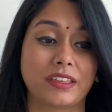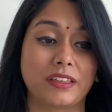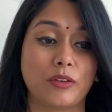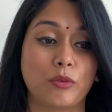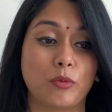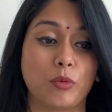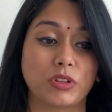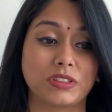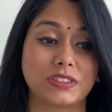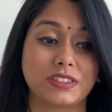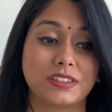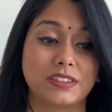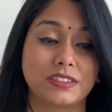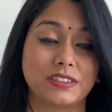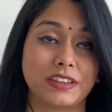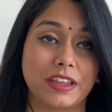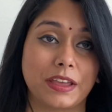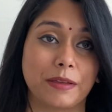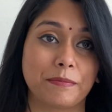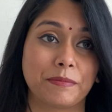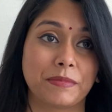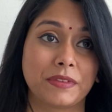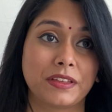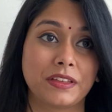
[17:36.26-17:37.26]
what's his
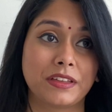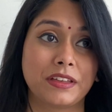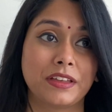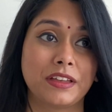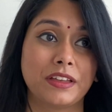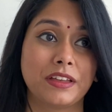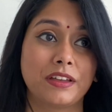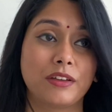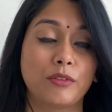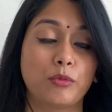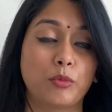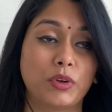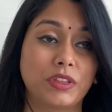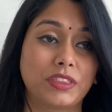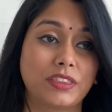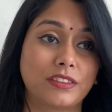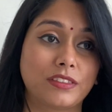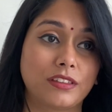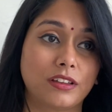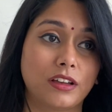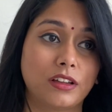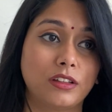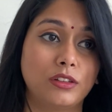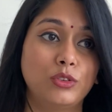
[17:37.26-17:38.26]
name? With
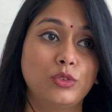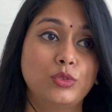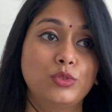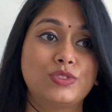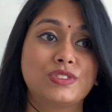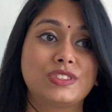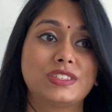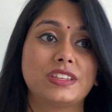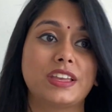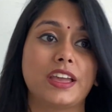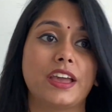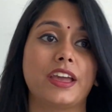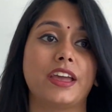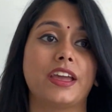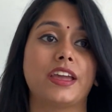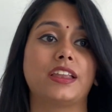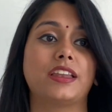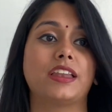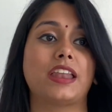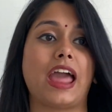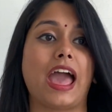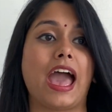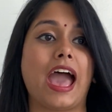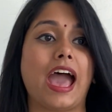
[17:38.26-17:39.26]

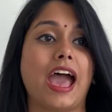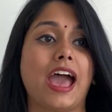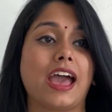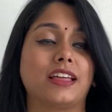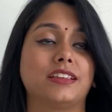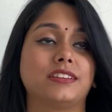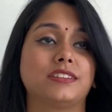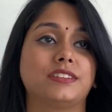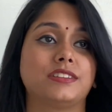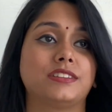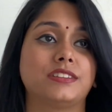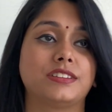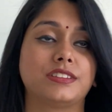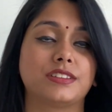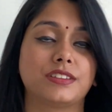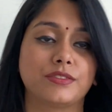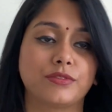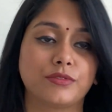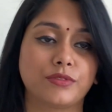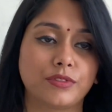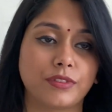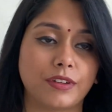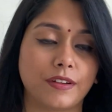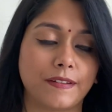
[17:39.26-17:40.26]
Lucien and
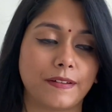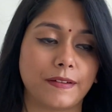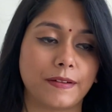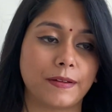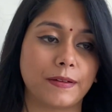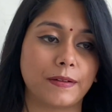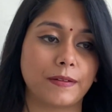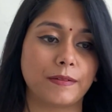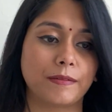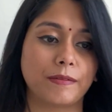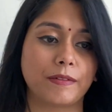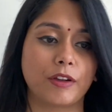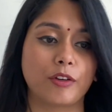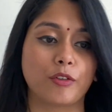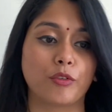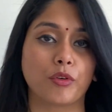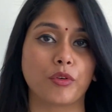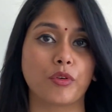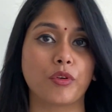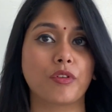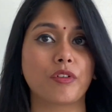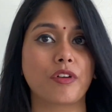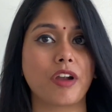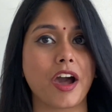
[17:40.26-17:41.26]

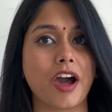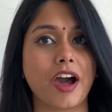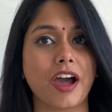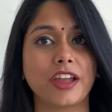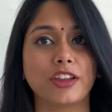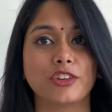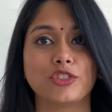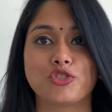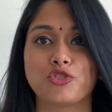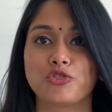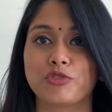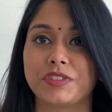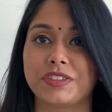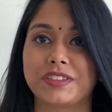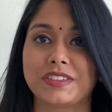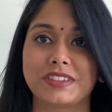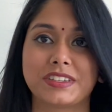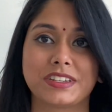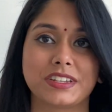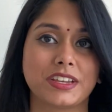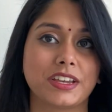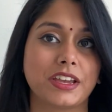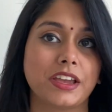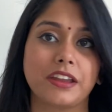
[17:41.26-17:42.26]
Aurora and
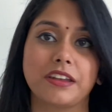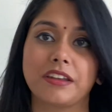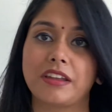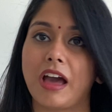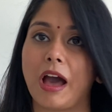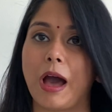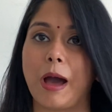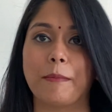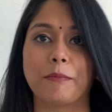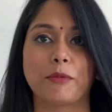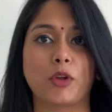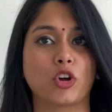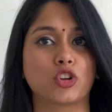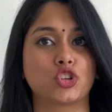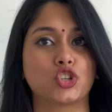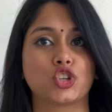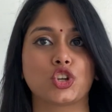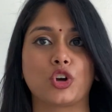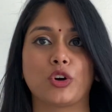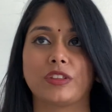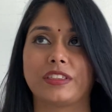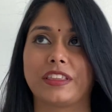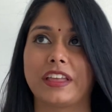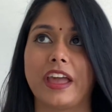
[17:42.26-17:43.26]
Tristan. I'm not
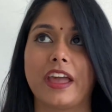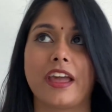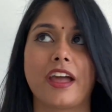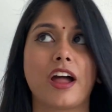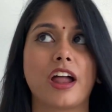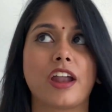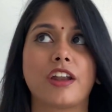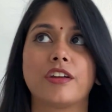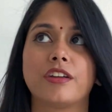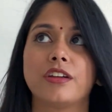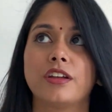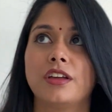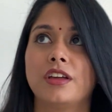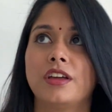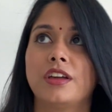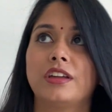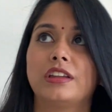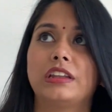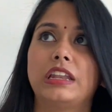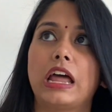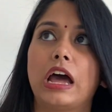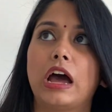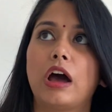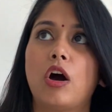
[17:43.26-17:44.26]
sure. They are
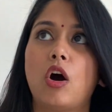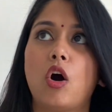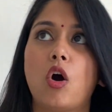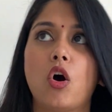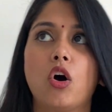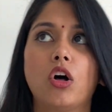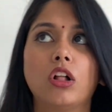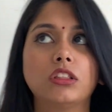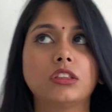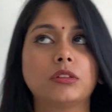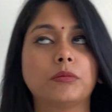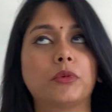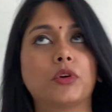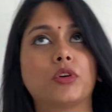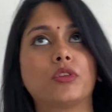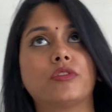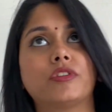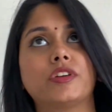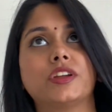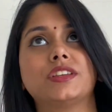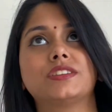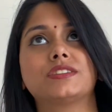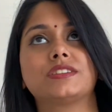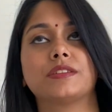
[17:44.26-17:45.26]
now all the more
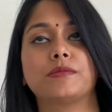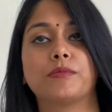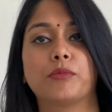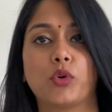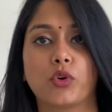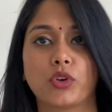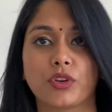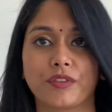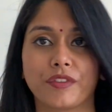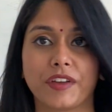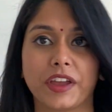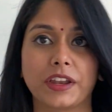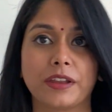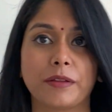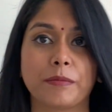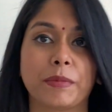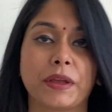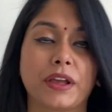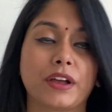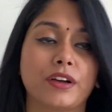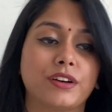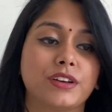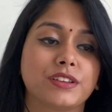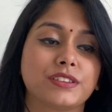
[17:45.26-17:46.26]
reason motivated,
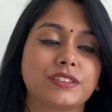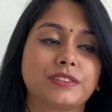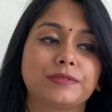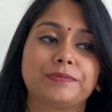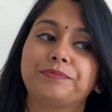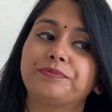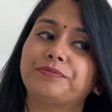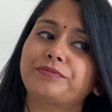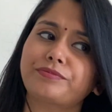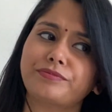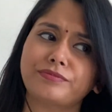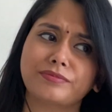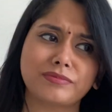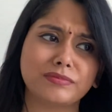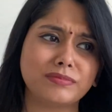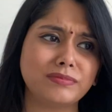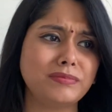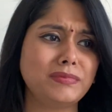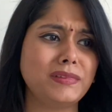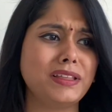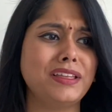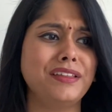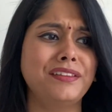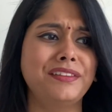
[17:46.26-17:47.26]
because
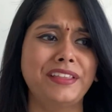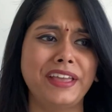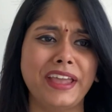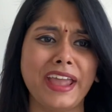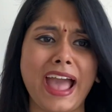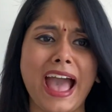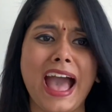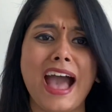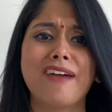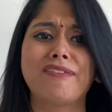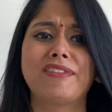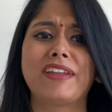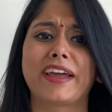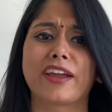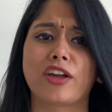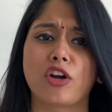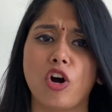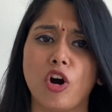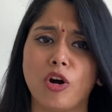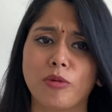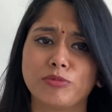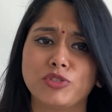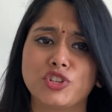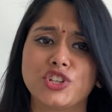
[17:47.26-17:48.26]
they have like
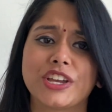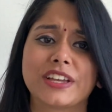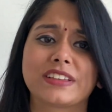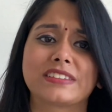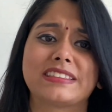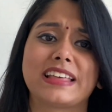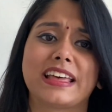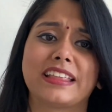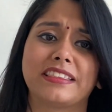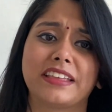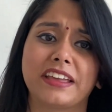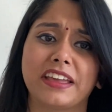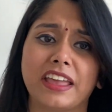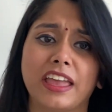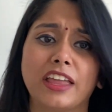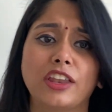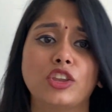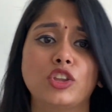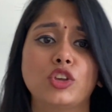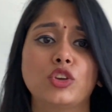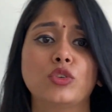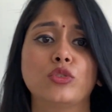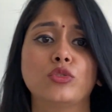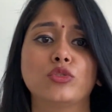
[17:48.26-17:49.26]
objects that they
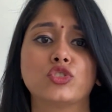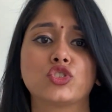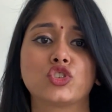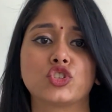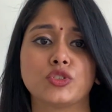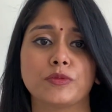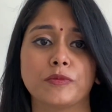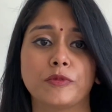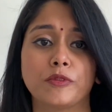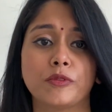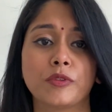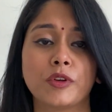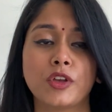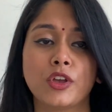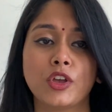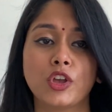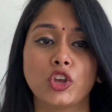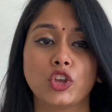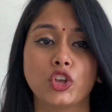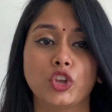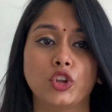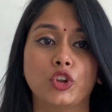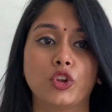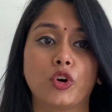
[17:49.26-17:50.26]
can use to,
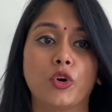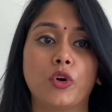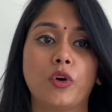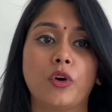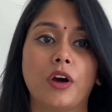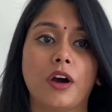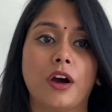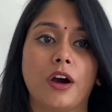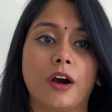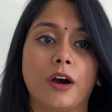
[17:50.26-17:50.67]
you know,